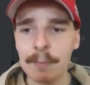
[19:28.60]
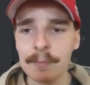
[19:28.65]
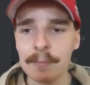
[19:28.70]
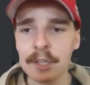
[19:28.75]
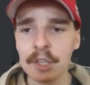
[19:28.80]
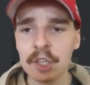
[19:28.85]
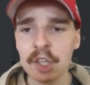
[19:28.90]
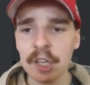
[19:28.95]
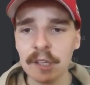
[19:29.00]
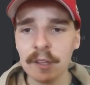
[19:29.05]

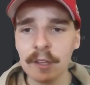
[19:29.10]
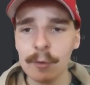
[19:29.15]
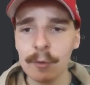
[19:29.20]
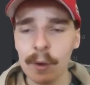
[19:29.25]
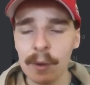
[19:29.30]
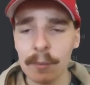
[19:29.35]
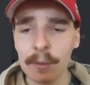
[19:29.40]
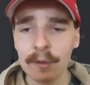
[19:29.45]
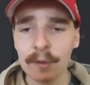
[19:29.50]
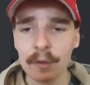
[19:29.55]
Chile
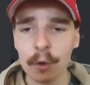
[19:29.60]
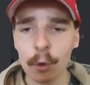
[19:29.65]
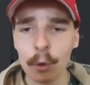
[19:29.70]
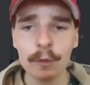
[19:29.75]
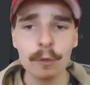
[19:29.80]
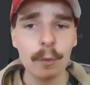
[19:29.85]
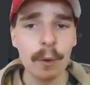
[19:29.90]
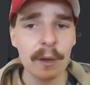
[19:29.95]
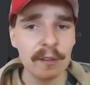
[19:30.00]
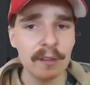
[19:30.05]
women
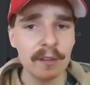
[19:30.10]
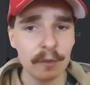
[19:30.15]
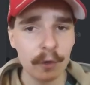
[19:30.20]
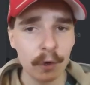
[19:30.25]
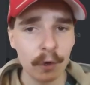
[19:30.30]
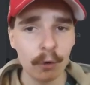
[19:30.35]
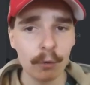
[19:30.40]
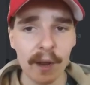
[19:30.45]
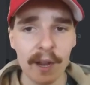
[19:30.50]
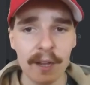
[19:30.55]
scored
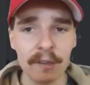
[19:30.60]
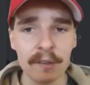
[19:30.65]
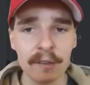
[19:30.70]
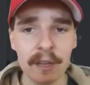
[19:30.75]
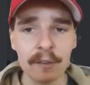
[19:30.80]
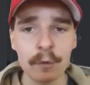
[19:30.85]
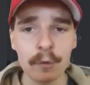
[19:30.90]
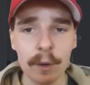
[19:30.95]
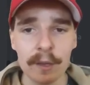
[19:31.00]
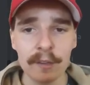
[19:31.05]
22 runs
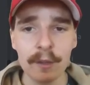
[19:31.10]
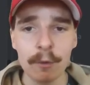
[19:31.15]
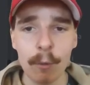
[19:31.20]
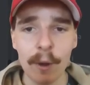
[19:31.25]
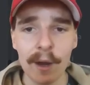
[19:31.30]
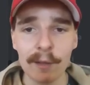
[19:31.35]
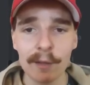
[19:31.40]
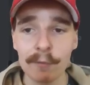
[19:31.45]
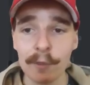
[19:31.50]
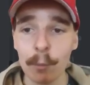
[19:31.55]
and
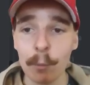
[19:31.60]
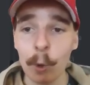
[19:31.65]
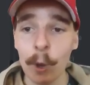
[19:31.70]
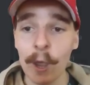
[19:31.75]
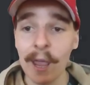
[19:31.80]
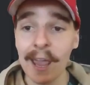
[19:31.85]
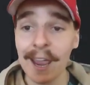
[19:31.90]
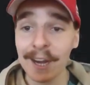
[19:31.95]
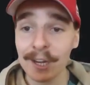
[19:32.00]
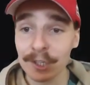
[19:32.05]
21 of them
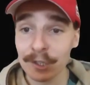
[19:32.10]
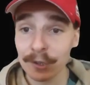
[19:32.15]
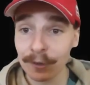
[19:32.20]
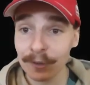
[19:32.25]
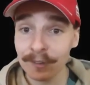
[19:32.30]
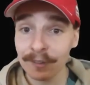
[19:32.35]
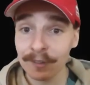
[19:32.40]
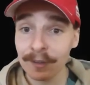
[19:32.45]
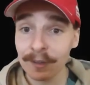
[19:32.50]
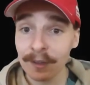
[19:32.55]
were
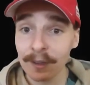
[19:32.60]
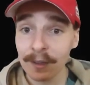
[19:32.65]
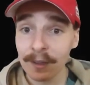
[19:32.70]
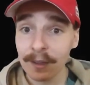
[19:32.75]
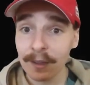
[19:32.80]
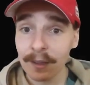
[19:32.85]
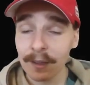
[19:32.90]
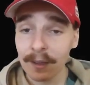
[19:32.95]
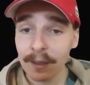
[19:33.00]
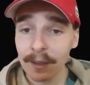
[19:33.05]
extras.
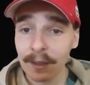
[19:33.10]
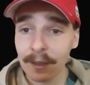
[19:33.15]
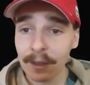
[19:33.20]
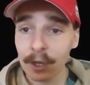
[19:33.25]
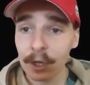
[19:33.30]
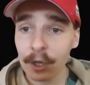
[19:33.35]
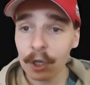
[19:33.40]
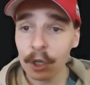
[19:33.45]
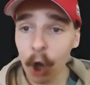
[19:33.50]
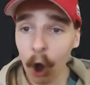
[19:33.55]

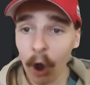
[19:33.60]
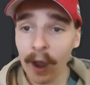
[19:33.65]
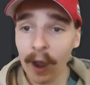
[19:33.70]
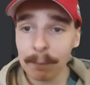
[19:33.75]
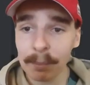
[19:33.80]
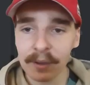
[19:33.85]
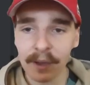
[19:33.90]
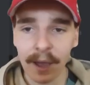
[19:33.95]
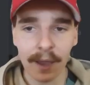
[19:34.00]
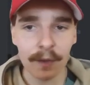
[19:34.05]

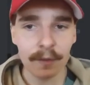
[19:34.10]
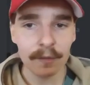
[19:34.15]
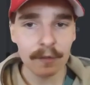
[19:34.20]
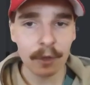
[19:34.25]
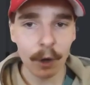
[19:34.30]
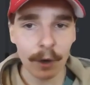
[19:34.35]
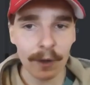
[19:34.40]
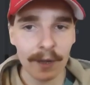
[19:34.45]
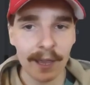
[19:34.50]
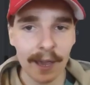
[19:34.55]
9 players
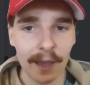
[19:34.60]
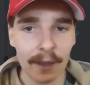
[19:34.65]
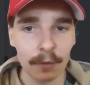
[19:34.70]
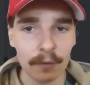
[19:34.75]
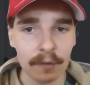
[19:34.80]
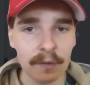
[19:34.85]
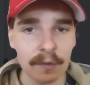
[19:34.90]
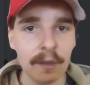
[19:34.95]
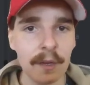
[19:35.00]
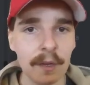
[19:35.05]
got out
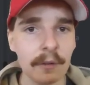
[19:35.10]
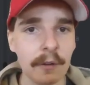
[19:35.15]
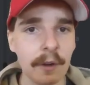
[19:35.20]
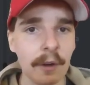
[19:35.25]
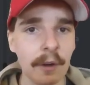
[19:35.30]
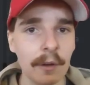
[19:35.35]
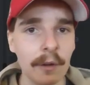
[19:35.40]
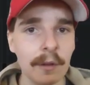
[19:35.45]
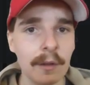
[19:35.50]
on 0.